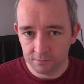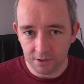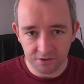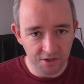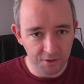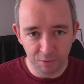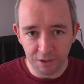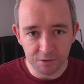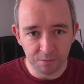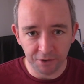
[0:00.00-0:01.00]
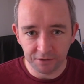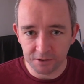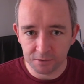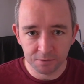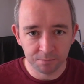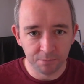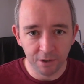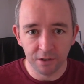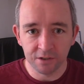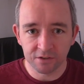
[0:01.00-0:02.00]
That's not a blind spot. That's
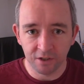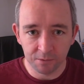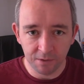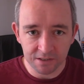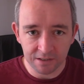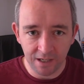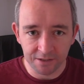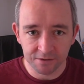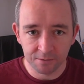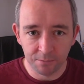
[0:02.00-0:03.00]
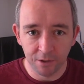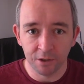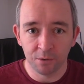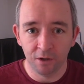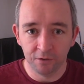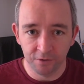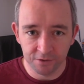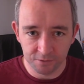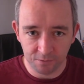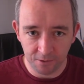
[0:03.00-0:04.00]
barely a sideways glance. Barely
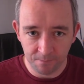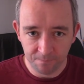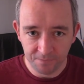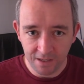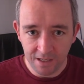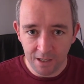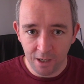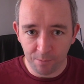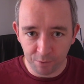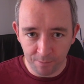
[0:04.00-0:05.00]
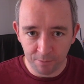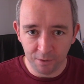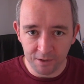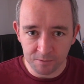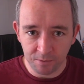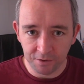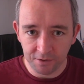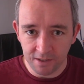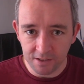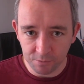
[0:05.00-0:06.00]
qualifies as one. A proper blind spot
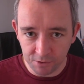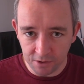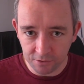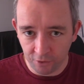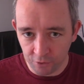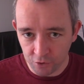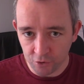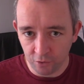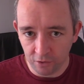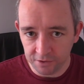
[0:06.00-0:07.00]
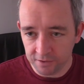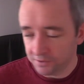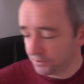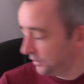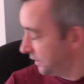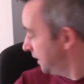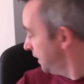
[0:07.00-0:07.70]
is when you turn your shoulder like this